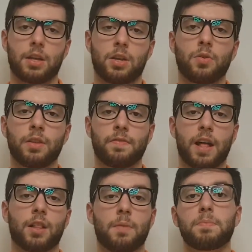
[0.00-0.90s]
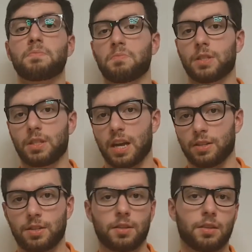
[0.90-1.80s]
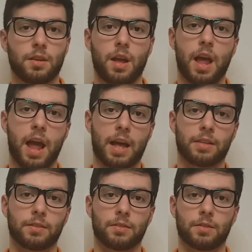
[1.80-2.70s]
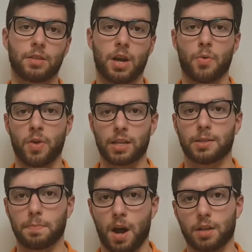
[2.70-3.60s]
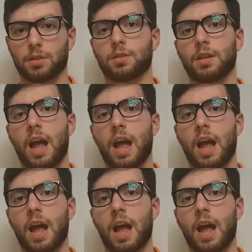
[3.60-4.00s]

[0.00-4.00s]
you'll develop zits and red spots.